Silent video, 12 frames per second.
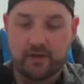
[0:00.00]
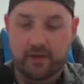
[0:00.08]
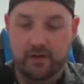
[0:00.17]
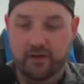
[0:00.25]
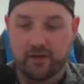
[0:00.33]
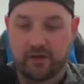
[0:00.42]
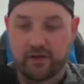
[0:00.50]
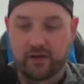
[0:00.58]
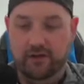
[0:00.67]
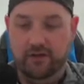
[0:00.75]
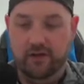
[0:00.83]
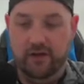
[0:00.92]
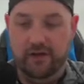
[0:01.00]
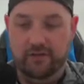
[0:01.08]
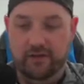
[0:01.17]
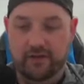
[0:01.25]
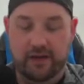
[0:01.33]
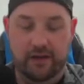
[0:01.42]
Oh, sorry, not its connive,
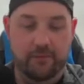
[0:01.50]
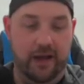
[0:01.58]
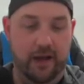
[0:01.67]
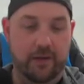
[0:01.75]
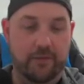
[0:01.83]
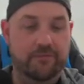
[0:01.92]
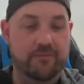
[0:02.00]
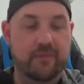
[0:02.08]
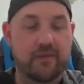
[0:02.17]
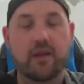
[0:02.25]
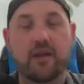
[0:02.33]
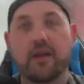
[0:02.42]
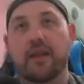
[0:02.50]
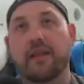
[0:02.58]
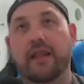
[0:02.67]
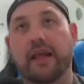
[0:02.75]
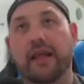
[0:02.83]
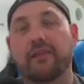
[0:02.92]
it's uh, power
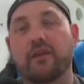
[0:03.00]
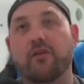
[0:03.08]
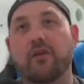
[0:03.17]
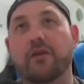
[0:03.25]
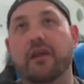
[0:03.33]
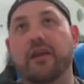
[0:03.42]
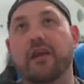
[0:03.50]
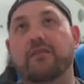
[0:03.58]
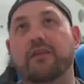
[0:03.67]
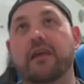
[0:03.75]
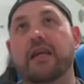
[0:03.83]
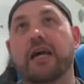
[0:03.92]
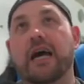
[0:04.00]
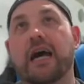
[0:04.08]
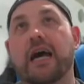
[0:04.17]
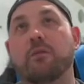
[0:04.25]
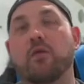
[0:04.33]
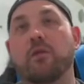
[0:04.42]
that gets increased by connive.
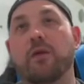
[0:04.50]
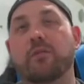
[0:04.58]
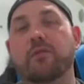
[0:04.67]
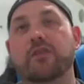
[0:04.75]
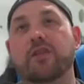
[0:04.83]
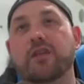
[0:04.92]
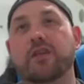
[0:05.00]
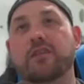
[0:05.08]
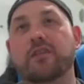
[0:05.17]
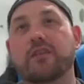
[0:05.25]
uh, Morbid Opportunist,